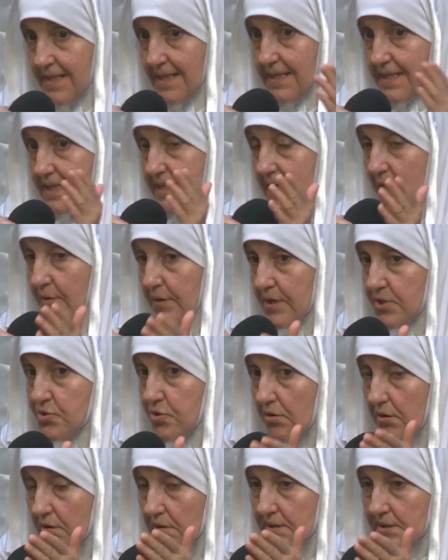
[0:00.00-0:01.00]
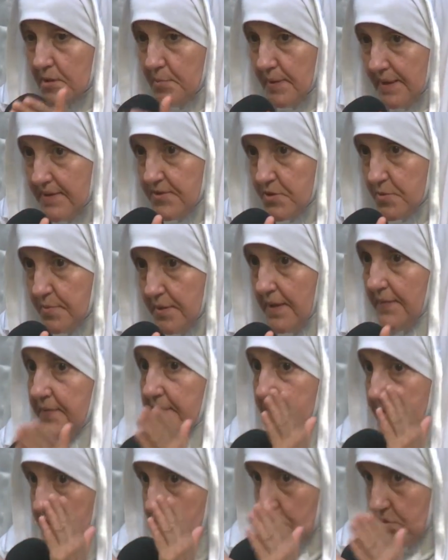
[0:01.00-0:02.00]
Now, it all depends upon
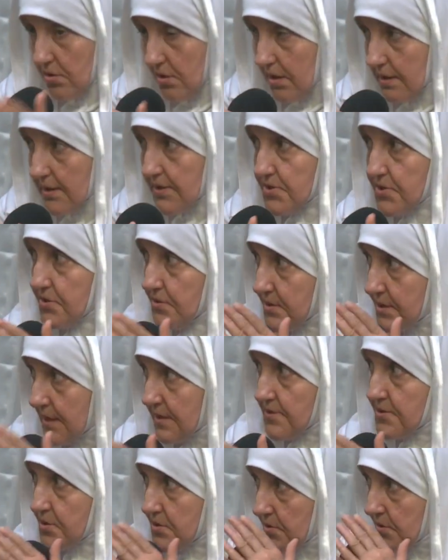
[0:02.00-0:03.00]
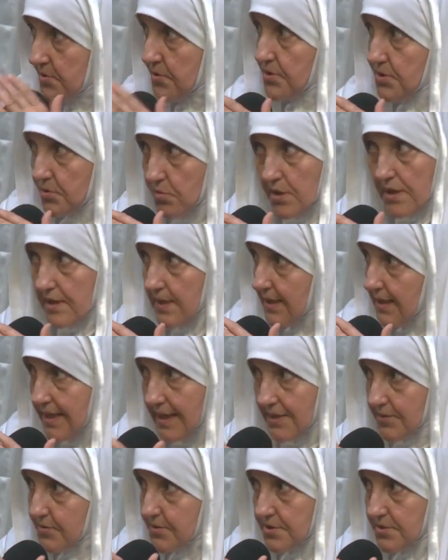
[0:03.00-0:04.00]
the scholars who tells you are
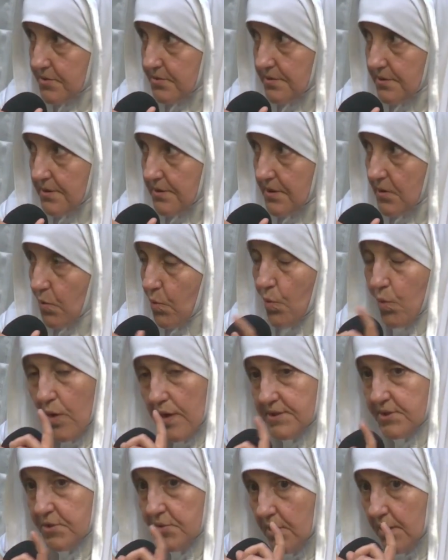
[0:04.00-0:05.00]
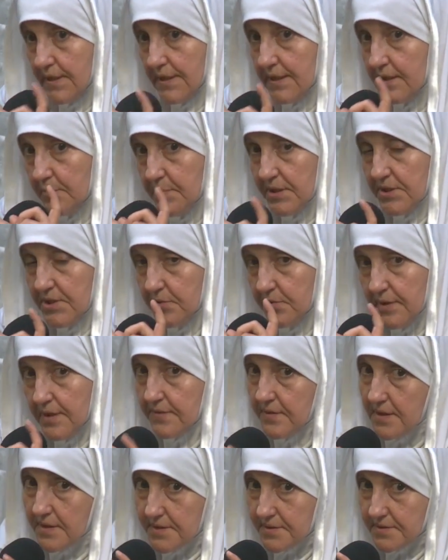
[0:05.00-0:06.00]
allowed to, what you are going to be doing
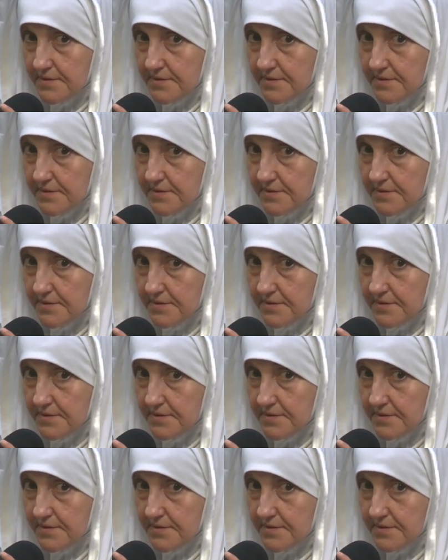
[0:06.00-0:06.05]
there.